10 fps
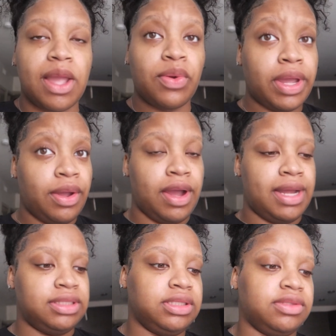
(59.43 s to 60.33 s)
Okay, y'all.
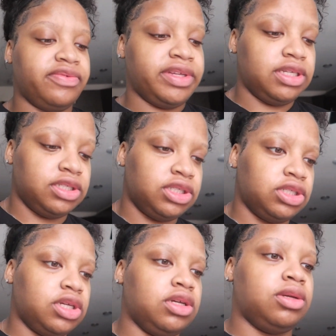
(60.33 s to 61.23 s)
I just
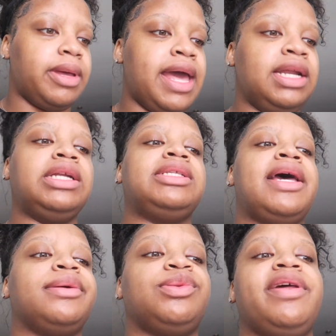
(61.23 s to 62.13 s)
finished um, adding the
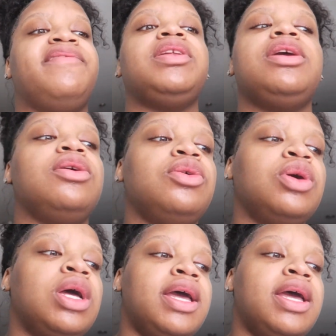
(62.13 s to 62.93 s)
tags on that video.